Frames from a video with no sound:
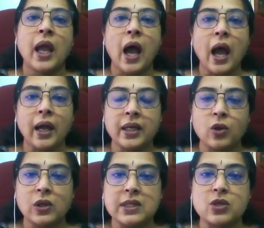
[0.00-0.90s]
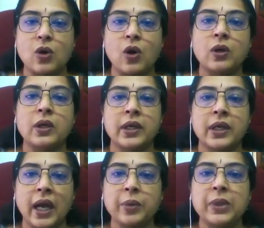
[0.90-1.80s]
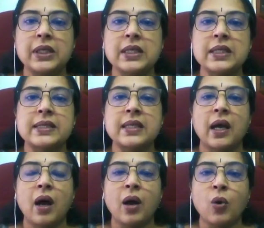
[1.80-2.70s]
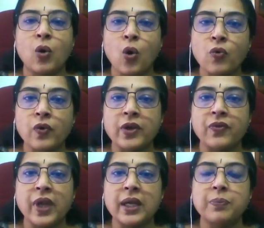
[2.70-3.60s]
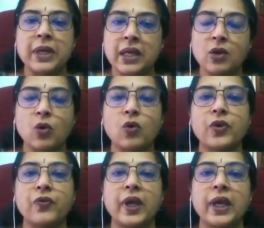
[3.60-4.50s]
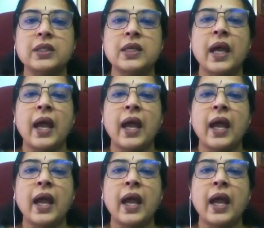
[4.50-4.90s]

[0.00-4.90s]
High cholesterol, diabetes, being overweight,